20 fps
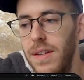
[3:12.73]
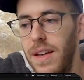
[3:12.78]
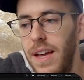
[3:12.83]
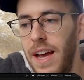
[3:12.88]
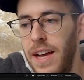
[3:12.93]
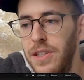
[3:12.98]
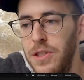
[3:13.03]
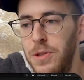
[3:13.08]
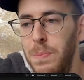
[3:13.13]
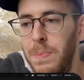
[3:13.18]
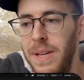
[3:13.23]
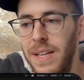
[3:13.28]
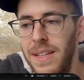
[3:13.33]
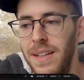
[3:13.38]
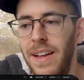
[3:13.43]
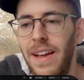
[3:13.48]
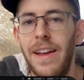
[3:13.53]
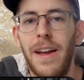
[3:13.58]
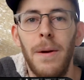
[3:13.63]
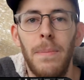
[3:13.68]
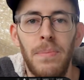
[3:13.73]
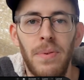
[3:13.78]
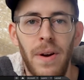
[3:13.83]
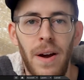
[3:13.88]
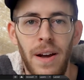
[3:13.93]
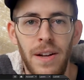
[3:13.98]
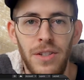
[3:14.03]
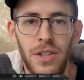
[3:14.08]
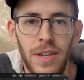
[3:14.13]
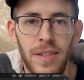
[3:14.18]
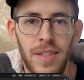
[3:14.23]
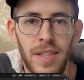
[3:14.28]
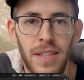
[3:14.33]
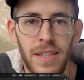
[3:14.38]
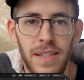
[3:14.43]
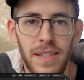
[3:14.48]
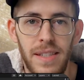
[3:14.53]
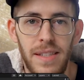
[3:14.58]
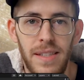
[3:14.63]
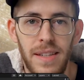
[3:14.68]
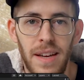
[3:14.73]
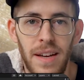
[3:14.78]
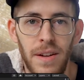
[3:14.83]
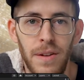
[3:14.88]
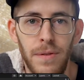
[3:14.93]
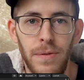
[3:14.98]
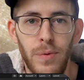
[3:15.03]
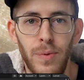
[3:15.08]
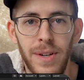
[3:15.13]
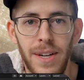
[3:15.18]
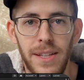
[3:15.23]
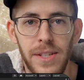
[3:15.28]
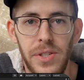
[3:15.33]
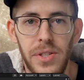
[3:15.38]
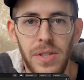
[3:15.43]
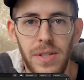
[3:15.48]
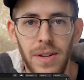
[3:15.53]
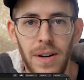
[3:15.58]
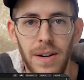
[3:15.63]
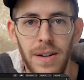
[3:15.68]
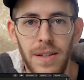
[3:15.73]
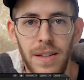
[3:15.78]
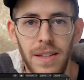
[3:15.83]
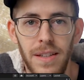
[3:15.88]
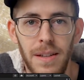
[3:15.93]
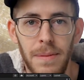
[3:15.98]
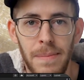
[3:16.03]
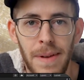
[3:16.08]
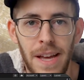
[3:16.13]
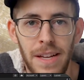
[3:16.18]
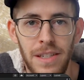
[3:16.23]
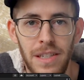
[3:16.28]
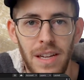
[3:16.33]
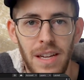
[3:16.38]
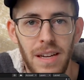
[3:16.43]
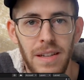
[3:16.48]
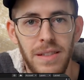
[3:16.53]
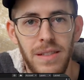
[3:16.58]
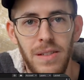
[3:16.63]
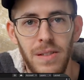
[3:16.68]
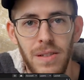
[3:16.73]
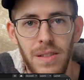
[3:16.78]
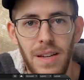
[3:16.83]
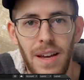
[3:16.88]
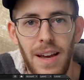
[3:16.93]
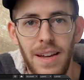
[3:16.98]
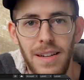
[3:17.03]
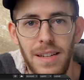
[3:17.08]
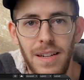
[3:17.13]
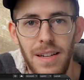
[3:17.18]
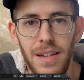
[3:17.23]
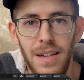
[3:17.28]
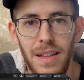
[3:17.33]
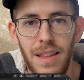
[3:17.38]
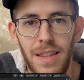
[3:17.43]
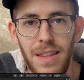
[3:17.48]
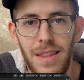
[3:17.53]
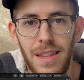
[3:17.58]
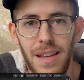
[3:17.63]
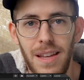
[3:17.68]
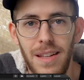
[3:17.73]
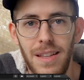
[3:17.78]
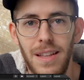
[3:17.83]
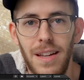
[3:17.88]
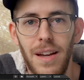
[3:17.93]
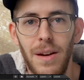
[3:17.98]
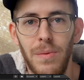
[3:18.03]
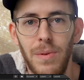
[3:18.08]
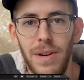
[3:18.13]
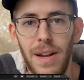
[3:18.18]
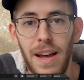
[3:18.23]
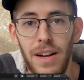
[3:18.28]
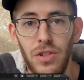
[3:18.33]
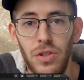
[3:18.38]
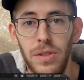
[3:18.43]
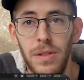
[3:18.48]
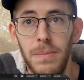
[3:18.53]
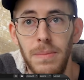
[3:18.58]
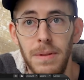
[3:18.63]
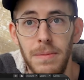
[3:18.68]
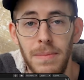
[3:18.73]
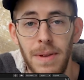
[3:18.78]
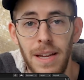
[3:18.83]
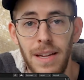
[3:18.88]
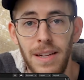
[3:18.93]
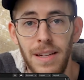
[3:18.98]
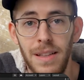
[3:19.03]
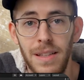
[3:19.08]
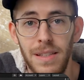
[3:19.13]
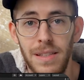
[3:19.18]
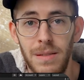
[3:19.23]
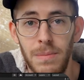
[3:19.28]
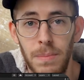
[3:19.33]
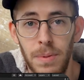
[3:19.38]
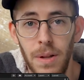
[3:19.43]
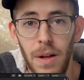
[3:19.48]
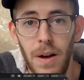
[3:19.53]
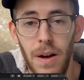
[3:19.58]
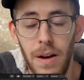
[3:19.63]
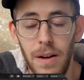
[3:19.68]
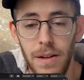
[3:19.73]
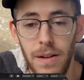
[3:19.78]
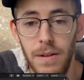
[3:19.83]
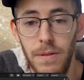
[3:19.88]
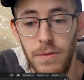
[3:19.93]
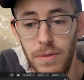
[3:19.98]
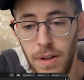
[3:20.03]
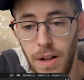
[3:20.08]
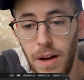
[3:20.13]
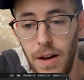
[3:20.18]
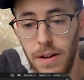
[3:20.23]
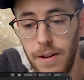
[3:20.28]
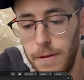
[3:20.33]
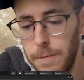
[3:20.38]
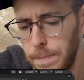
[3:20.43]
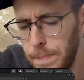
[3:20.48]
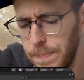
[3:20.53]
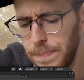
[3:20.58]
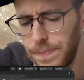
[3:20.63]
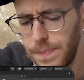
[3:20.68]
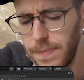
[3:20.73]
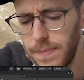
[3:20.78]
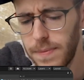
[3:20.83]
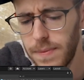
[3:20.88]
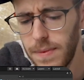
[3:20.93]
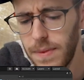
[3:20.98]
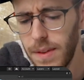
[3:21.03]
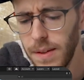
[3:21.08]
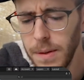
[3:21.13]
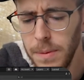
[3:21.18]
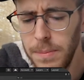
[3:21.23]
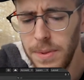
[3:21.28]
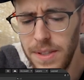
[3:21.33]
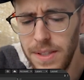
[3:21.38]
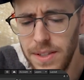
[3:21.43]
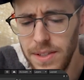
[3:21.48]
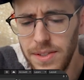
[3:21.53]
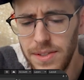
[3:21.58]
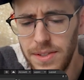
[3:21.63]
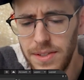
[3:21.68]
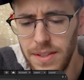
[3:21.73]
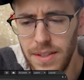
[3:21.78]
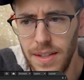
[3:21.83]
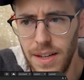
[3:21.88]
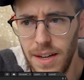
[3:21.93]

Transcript: has been like a project in itself. When I started the MagicAnswers, I didn't think that I would actually be making this vlog, because